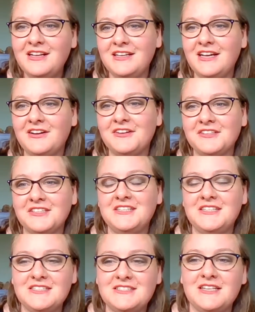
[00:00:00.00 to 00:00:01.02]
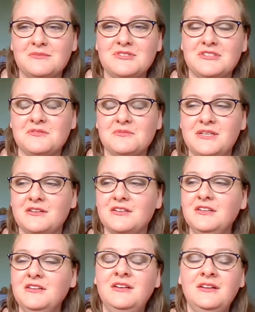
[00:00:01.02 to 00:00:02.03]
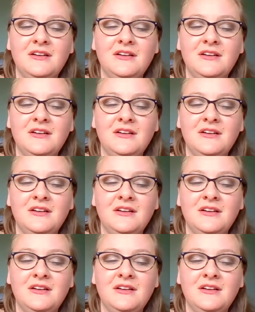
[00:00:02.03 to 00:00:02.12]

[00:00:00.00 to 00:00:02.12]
Yeah, online exams are weird.